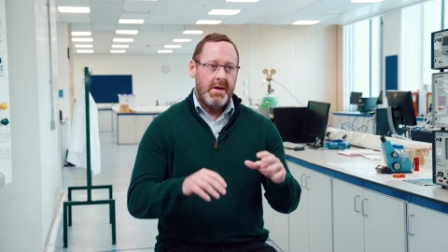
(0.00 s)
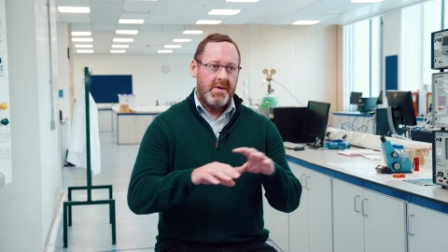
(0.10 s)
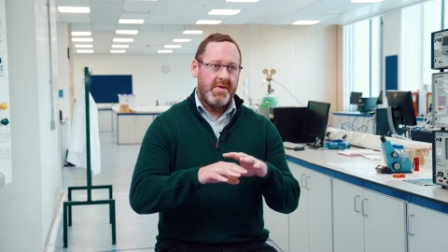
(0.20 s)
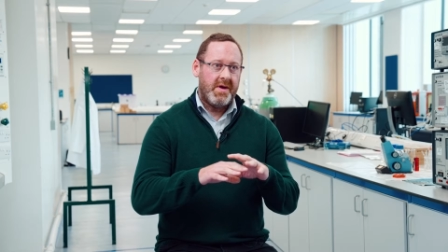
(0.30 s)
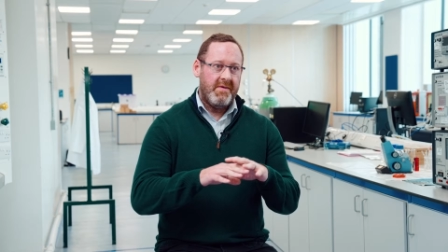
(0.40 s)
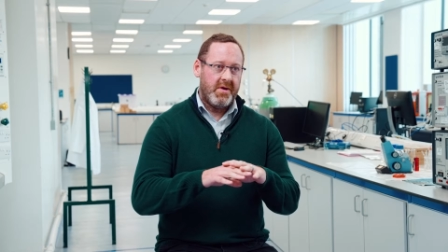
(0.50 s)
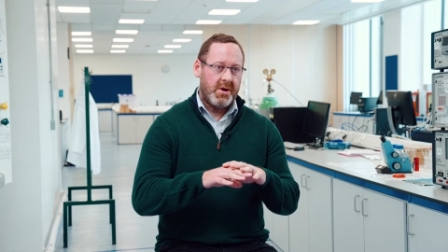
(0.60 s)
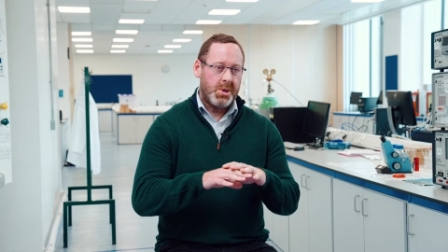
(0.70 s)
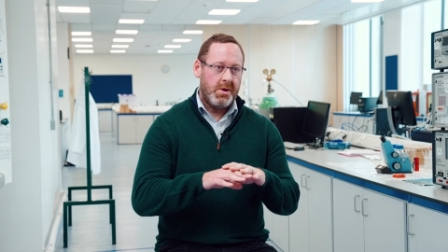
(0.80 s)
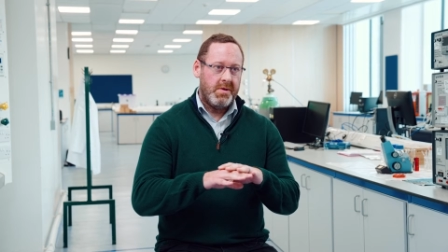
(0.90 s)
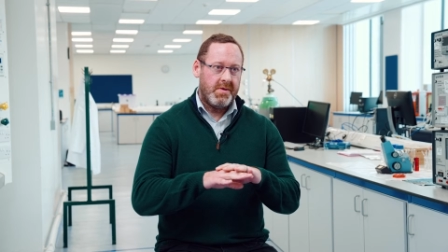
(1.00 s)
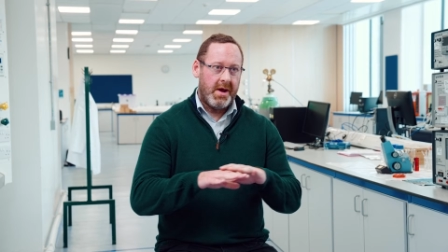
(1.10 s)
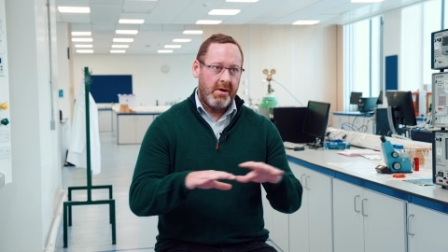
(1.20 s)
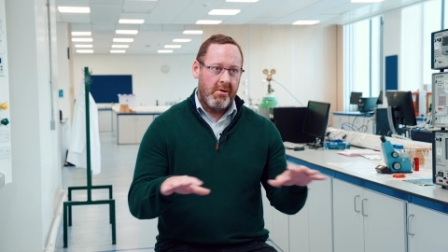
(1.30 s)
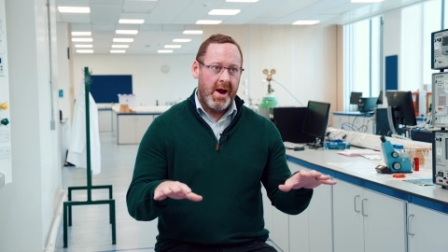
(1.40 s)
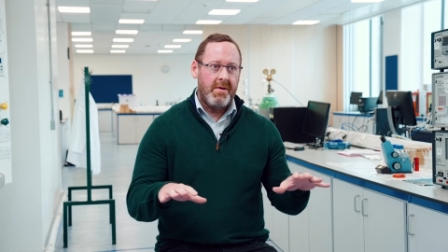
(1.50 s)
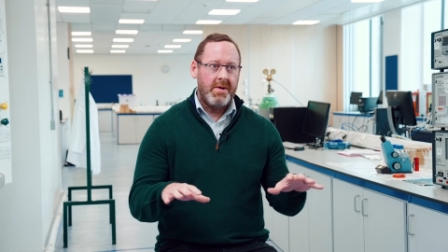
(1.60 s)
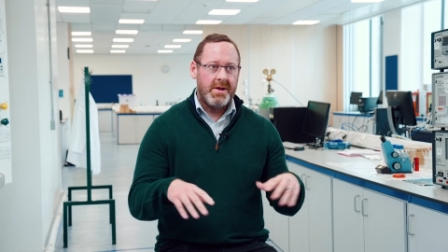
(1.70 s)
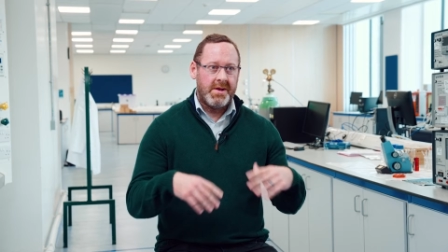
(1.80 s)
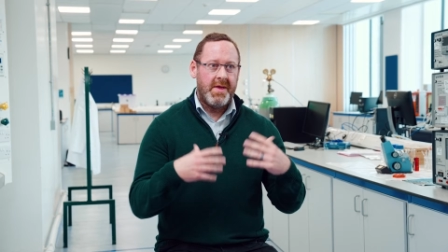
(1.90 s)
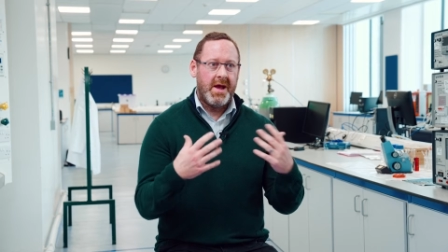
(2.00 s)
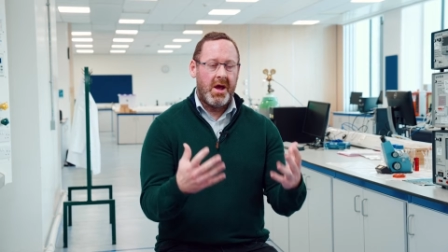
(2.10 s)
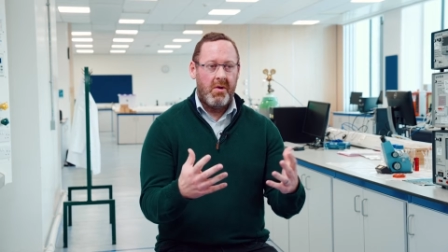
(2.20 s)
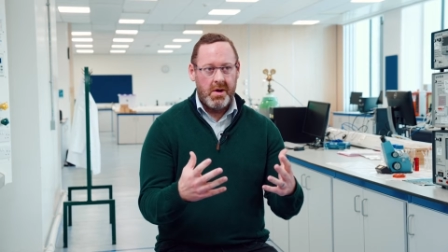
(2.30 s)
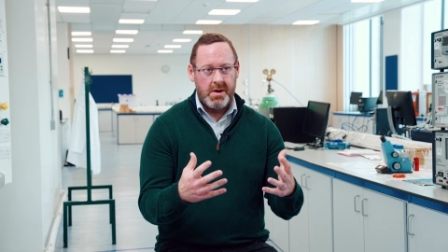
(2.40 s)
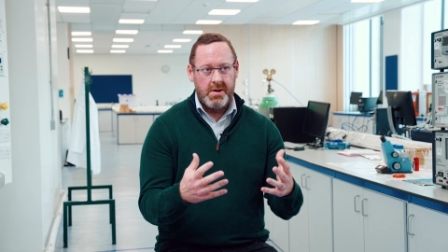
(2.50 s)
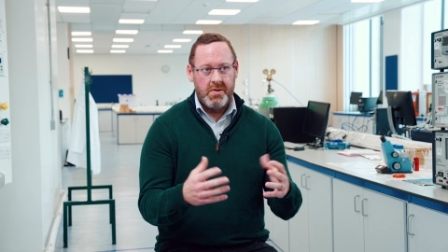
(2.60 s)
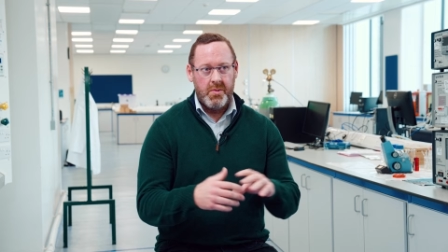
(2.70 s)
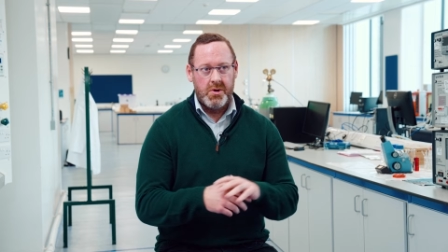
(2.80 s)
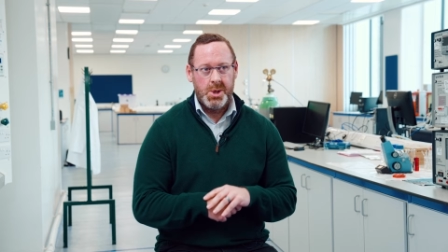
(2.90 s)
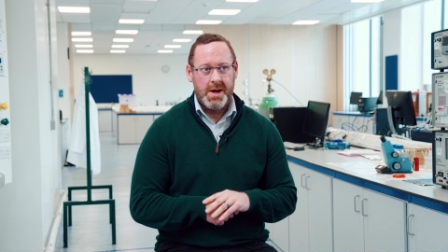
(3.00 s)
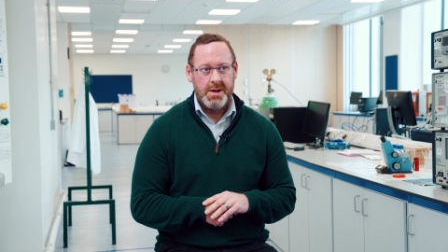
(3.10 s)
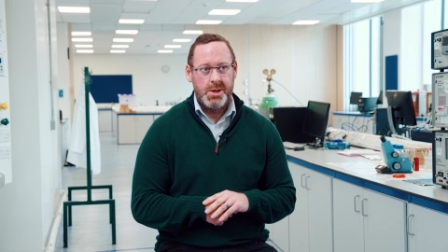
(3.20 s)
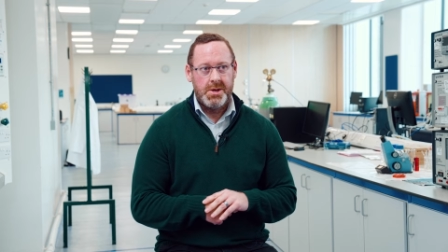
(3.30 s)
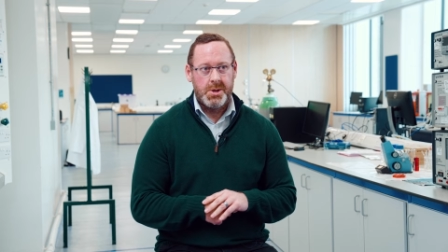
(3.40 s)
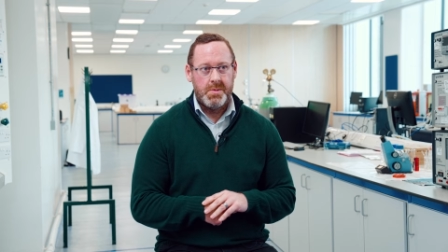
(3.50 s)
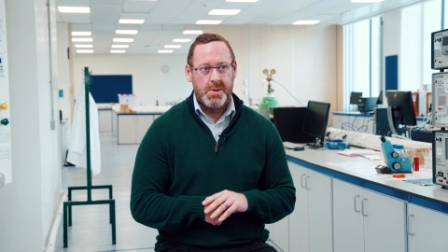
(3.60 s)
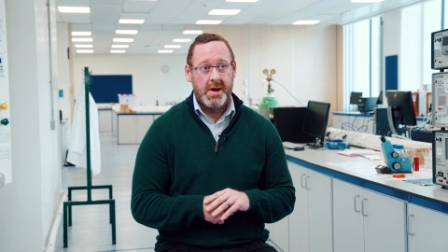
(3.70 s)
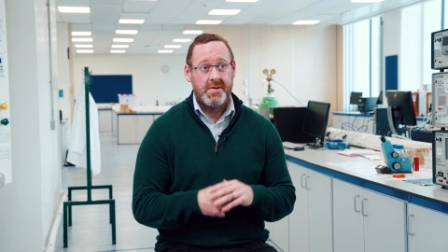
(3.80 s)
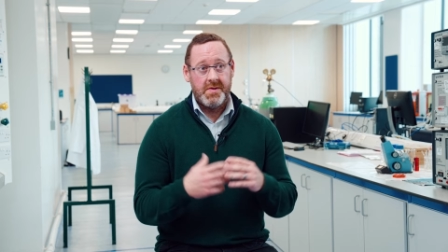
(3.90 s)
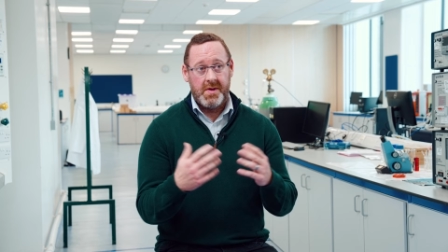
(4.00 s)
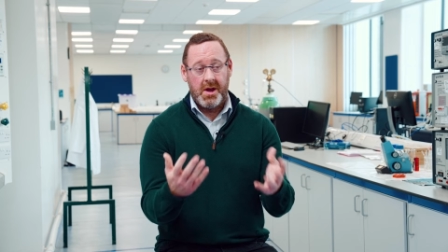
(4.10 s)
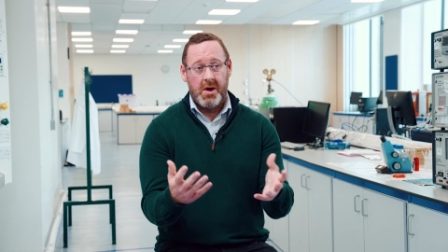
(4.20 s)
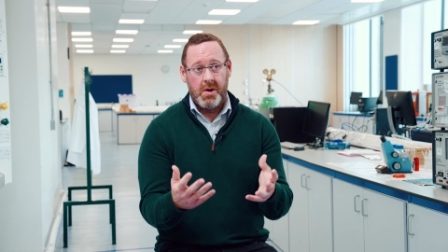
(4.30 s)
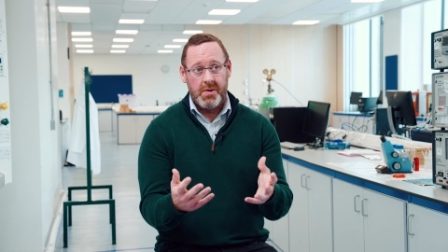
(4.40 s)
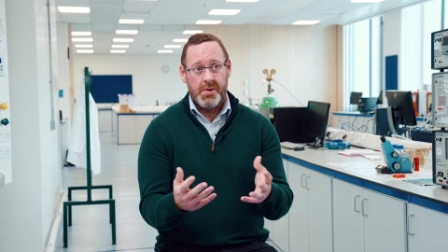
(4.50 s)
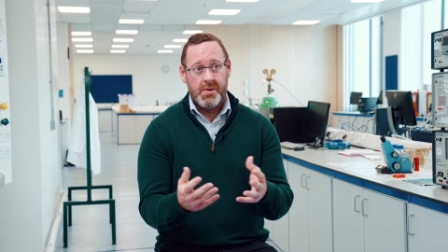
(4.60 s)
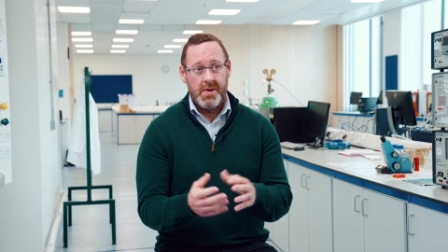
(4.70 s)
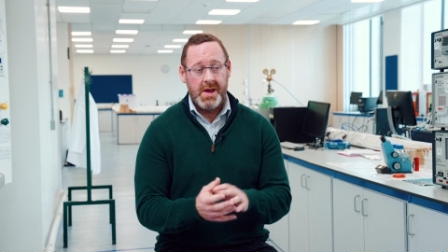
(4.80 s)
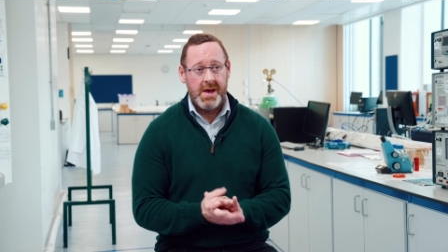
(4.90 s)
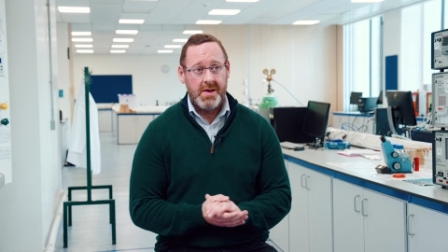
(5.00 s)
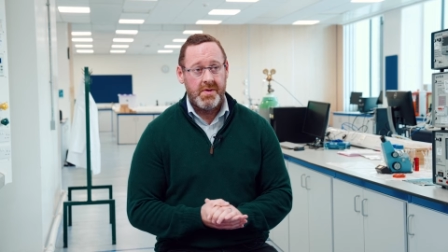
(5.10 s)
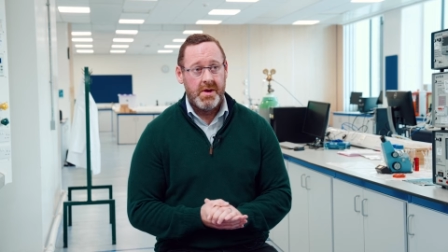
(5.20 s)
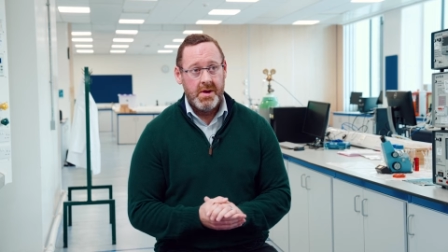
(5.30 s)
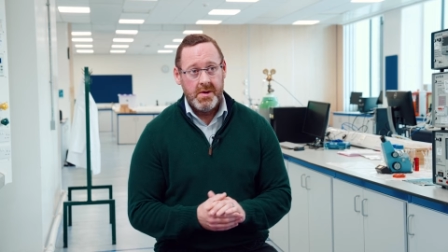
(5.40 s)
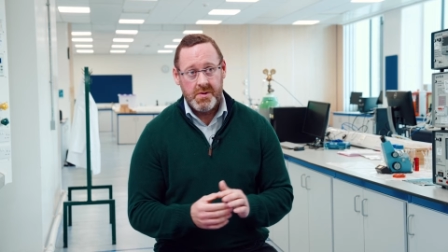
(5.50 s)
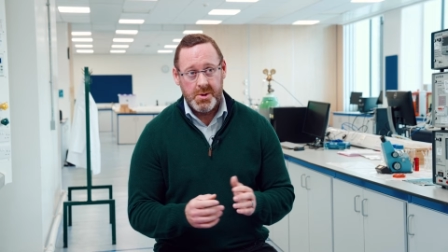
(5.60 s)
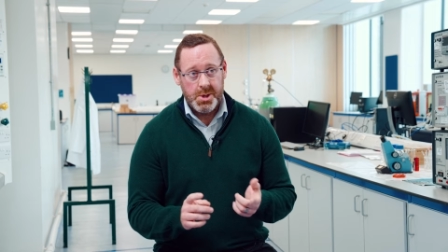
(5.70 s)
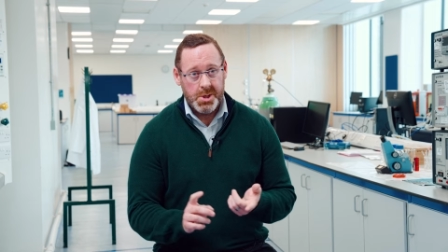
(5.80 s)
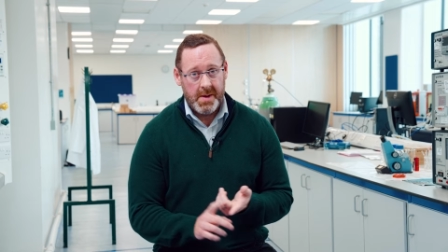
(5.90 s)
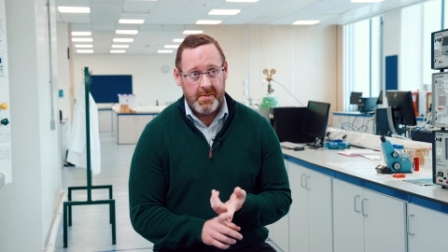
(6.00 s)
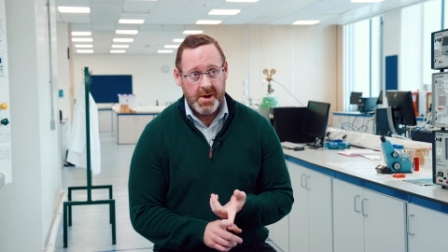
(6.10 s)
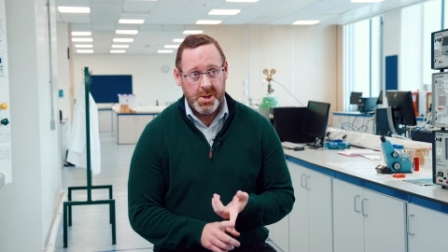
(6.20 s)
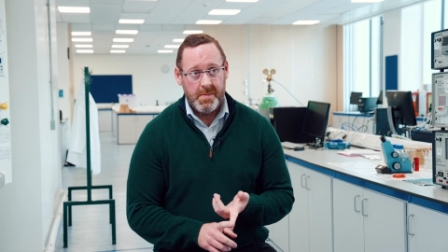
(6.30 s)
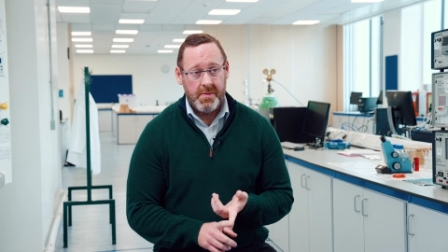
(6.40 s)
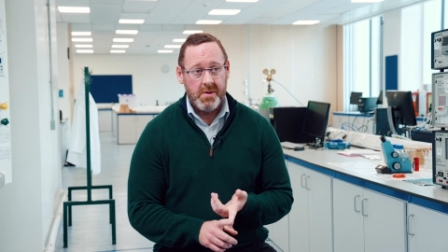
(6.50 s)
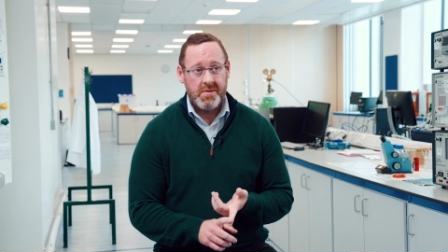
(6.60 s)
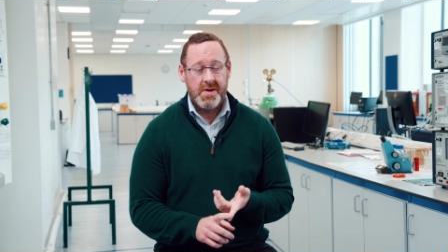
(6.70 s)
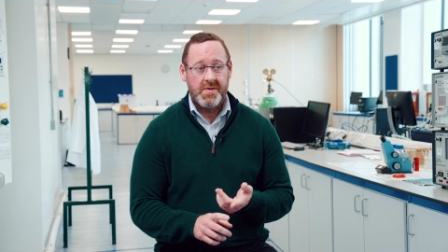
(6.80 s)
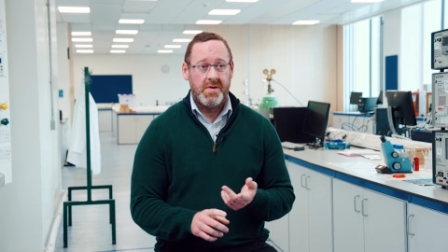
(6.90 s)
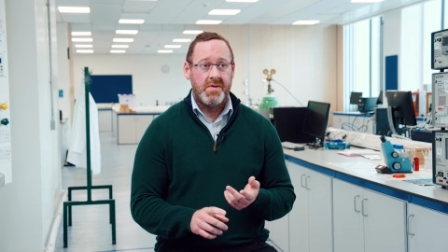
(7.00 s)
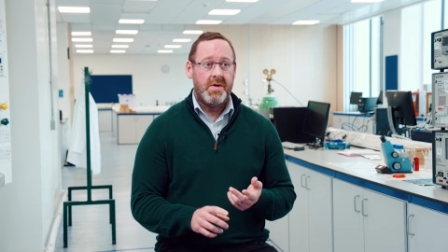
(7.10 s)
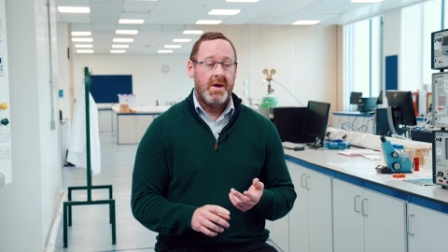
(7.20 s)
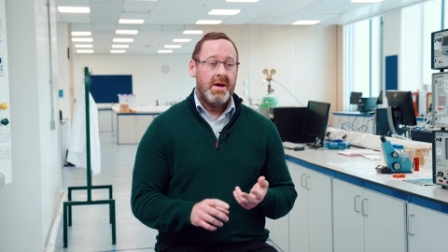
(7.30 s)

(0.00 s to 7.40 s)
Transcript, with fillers: This gives our students that grounding to then go on and do the more challenging subjects as they go on through the years, such as separation processes,